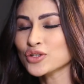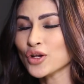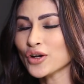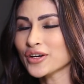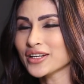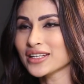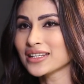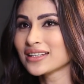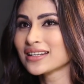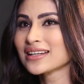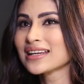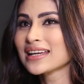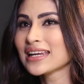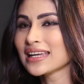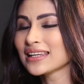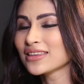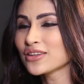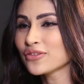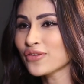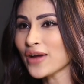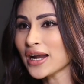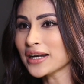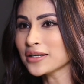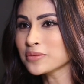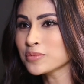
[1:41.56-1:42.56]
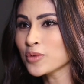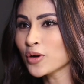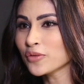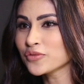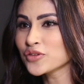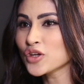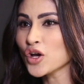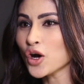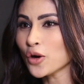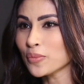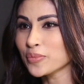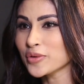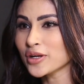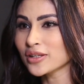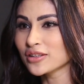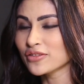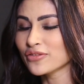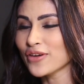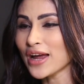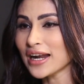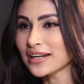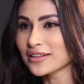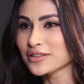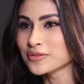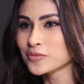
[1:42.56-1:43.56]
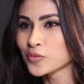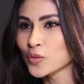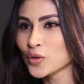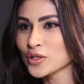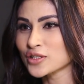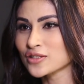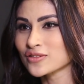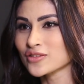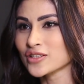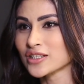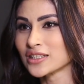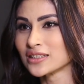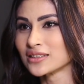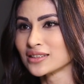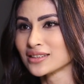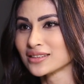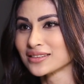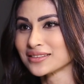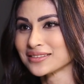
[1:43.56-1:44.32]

sorry. In the Phantom of the Opera, the Phantom was real.